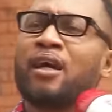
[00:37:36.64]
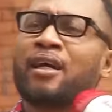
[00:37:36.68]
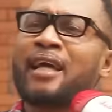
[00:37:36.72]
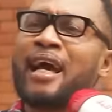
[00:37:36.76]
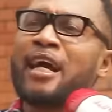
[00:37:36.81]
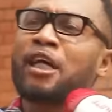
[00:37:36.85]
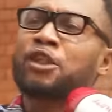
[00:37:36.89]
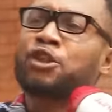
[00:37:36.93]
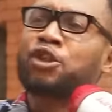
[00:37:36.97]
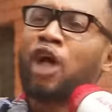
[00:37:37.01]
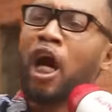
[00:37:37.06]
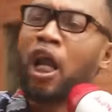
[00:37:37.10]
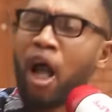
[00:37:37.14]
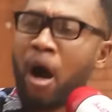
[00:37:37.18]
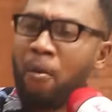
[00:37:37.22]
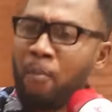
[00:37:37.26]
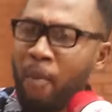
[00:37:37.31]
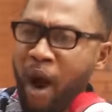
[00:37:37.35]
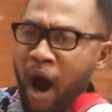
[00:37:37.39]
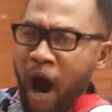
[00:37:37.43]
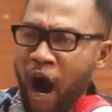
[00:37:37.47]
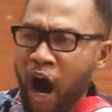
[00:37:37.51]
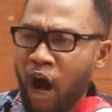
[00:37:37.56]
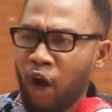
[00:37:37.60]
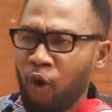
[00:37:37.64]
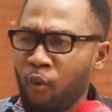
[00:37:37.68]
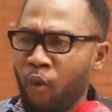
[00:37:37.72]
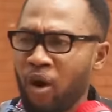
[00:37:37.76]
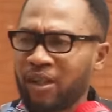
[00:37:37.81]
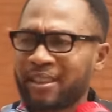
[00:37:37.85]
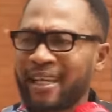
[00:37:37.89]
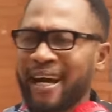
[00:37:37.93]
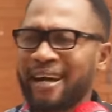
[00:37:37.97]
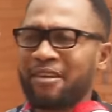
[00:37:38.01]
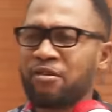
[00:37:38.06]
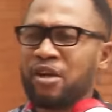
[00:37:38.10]
King Solomon
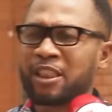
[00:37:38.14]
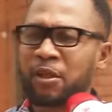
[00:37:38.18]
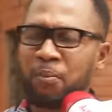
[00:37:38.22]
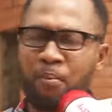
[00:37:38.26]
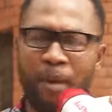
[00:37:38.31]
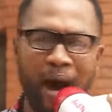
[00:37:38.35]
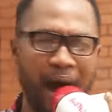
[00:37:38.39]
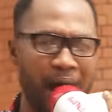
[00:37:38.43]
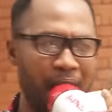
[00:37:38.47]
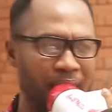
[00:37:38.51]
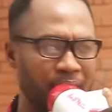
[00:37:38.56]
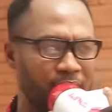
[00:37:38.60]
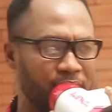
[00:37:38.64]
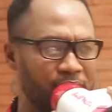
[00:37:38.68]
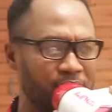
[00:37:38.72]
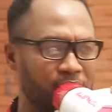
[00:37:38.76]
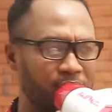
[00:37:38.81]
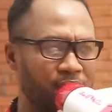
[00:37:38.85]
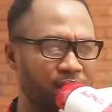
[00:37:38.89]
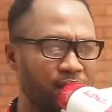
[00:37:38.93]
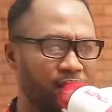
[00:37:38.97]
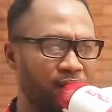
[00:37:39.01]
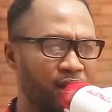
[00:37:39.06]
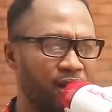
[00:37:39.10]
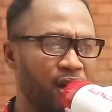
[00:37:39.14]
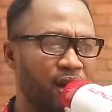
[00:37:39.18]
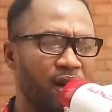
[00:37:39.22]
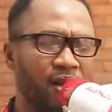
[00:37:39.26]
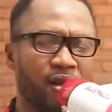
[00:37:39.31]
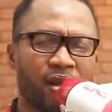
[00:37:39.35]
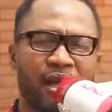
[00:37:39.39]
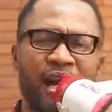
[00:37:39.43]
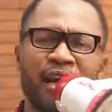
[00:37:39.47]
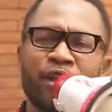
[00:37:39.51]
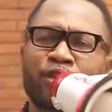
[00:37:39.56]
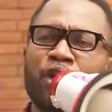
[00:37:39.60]
was a rich man.
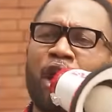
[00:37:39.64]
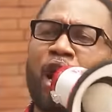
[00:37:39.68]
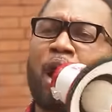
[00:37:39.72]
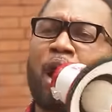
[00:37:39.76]
King